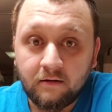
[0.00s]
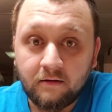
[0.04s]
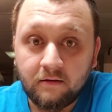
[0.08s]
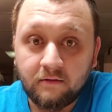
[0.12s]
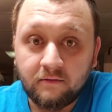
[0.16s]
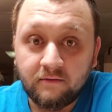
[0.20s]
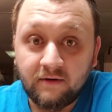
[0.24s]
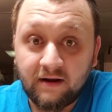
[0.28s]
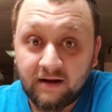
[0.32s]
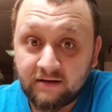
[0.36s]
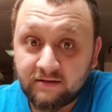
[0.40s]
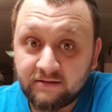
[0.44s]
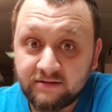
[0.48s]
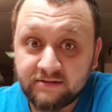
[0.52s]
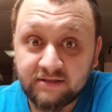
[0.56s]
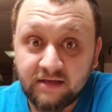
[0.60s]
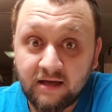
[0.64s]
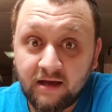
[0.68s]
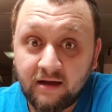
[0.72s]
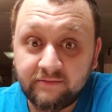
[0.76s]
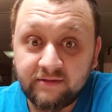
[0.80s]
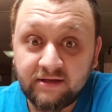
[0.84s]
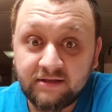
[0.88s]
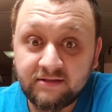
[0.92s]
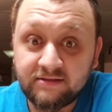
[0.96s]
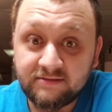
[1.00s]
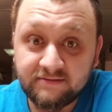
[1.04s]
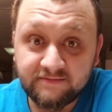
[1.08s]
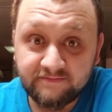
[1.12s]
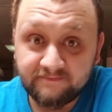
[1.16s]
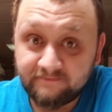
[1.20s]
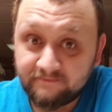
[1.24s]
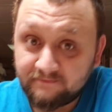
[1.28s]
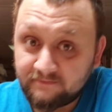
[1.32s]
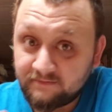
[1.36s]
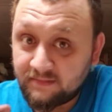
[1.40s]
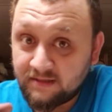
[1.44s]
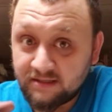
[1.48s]
Reckless Hobbies,
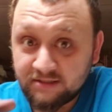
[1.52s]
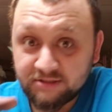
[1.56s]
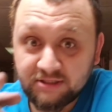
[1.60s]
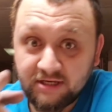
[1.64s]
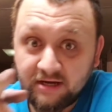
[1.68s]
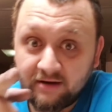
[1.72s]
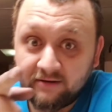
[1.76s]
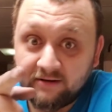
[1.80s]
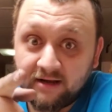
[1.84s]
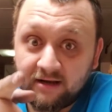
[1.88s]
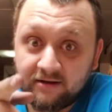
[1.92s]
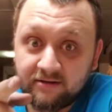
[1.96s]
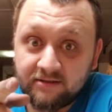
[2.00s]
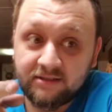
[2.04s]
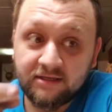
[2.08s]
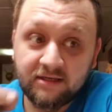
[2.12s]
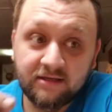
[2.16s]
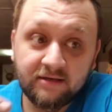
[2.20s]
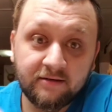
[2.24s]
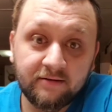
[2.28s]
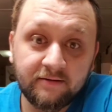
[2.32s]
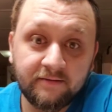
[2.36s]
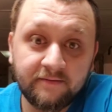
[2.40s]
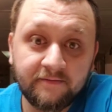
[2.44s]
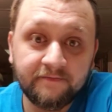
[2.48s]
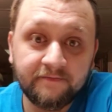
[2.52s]
shout out to you.